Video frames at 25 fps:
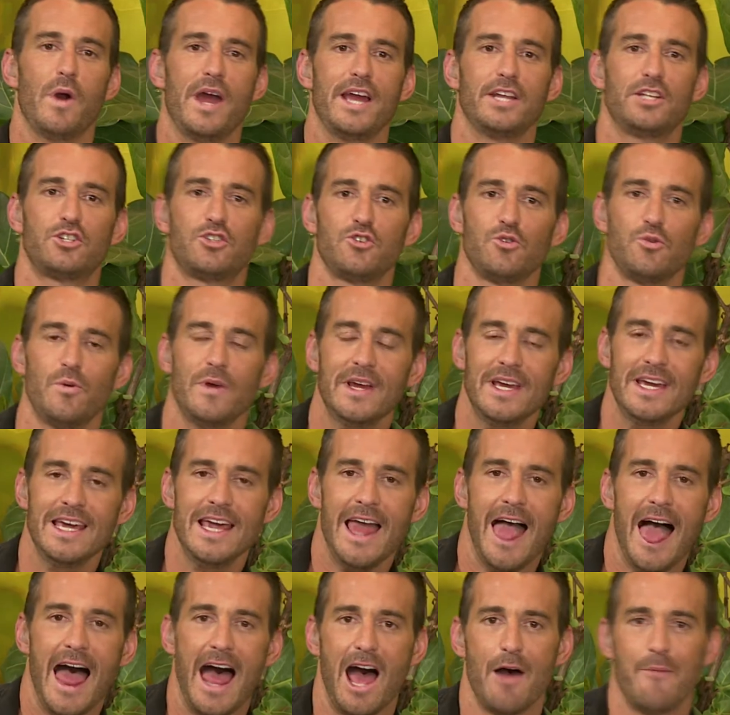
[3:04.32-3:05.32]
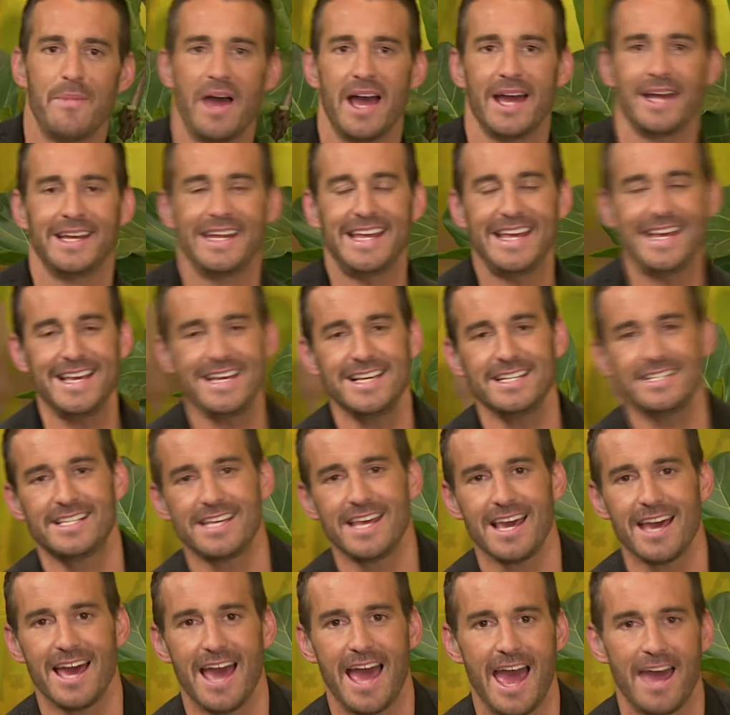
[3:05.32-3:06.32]
way to an
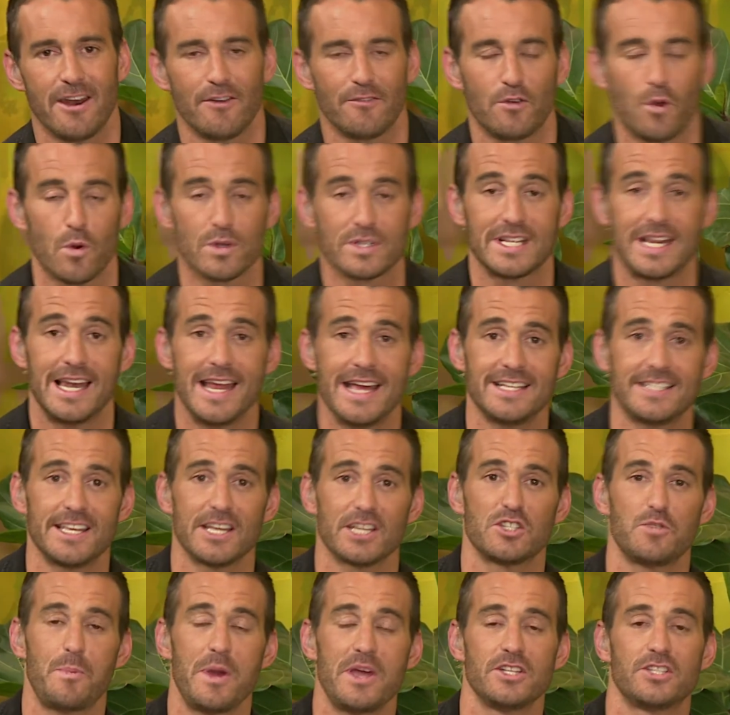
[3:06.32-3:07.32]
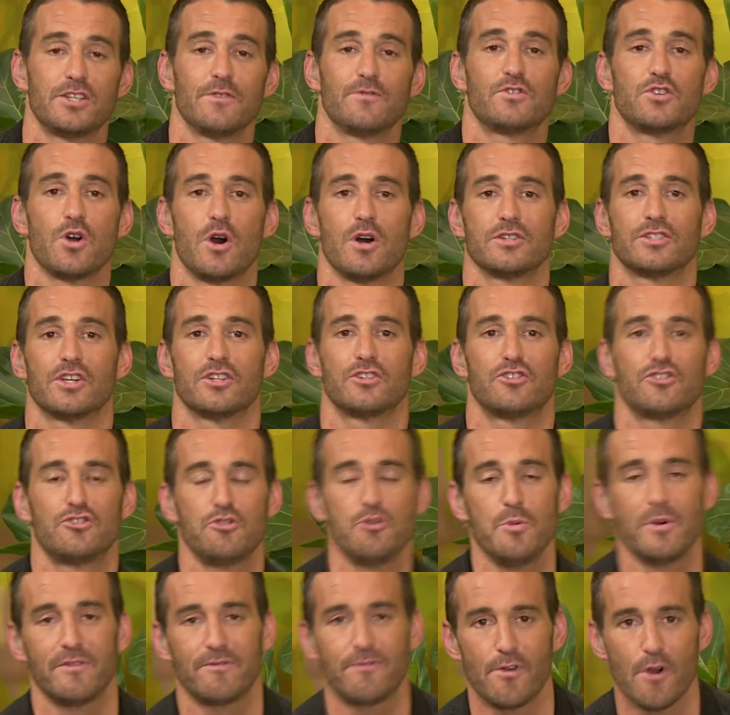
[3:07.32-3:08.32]
easier and, of course, less expensive transit
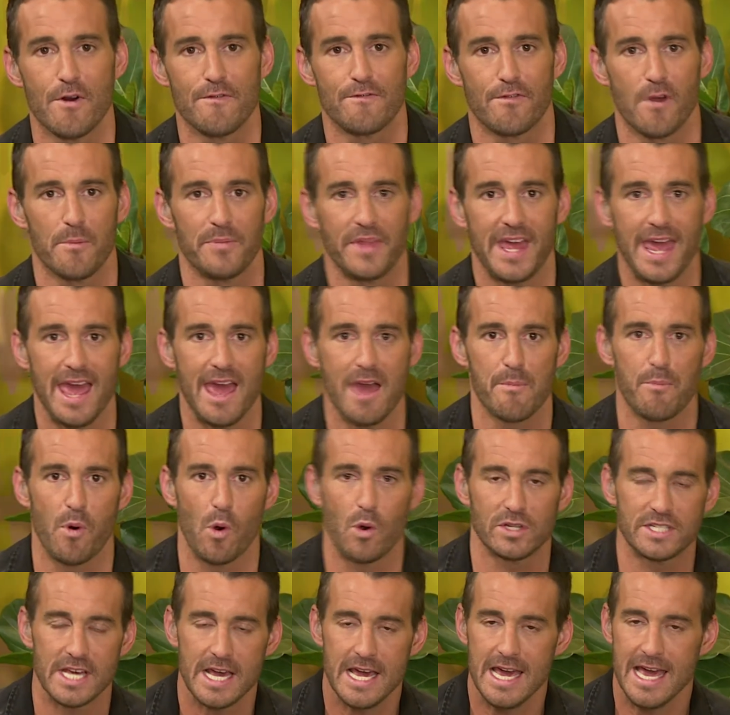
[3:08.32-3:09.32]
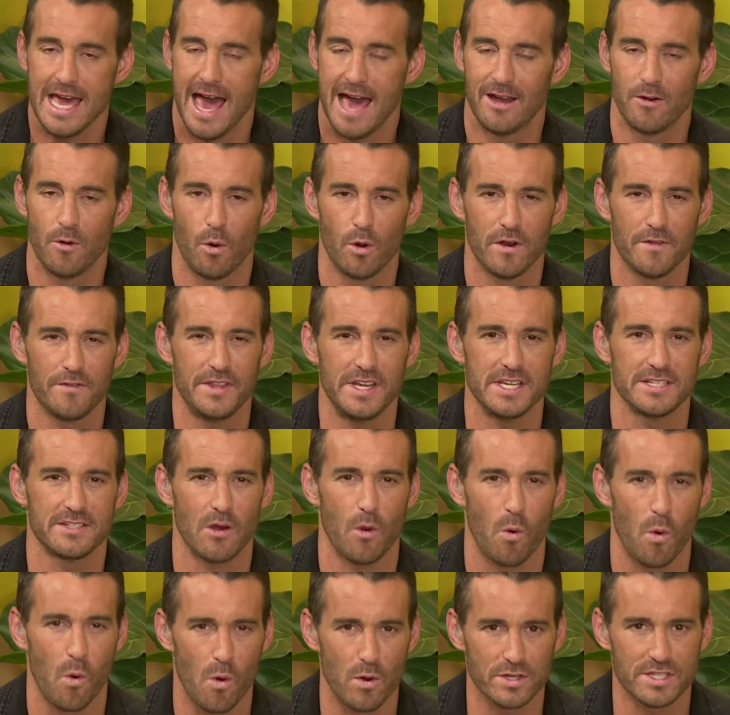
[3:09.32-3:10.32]
to and fro from the airports, and all of these
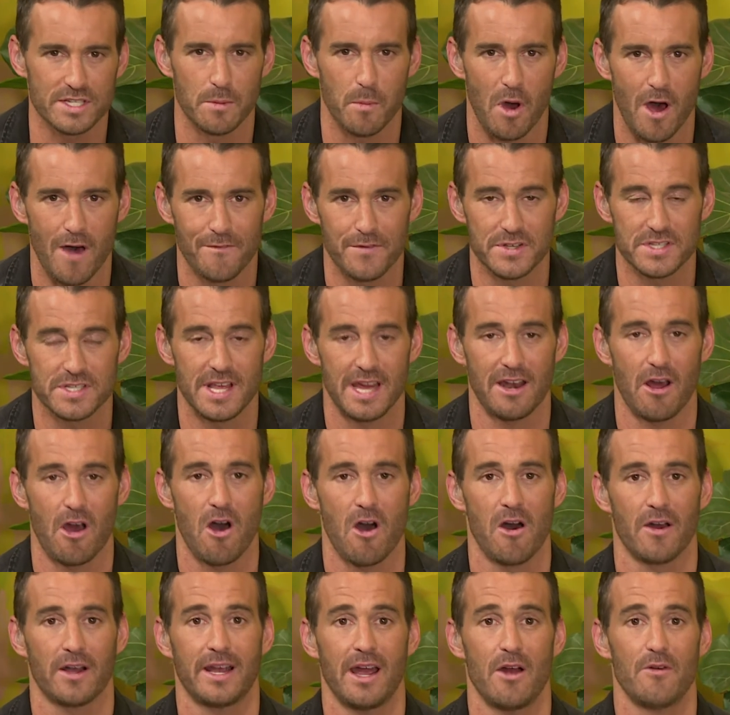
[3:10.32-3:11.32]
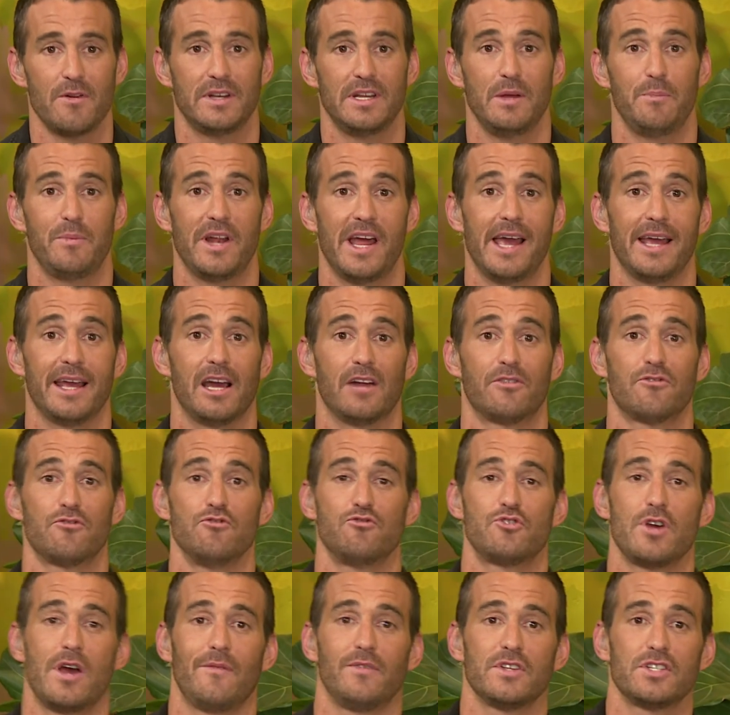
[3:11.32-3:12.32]
awesome offers that are currently playing out
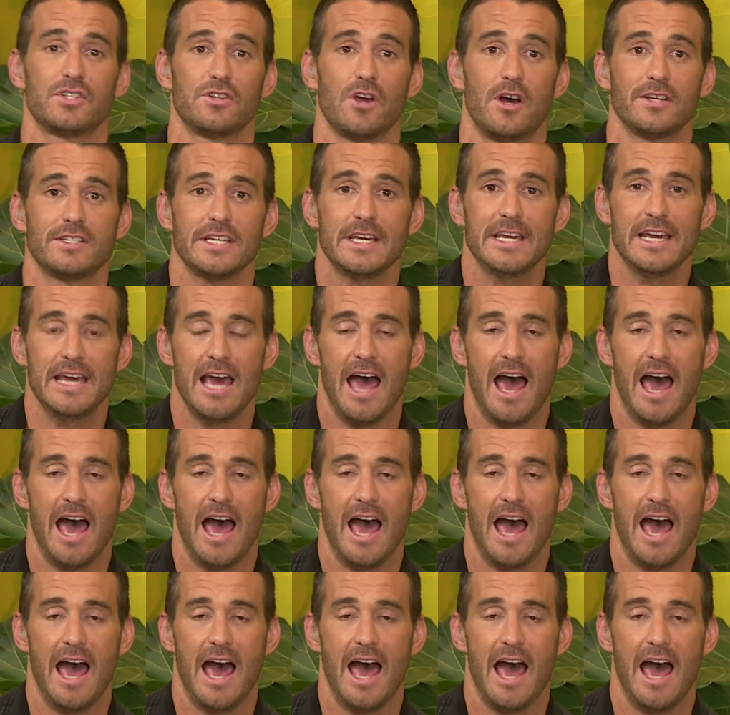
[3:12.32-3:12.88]
through Travelstart.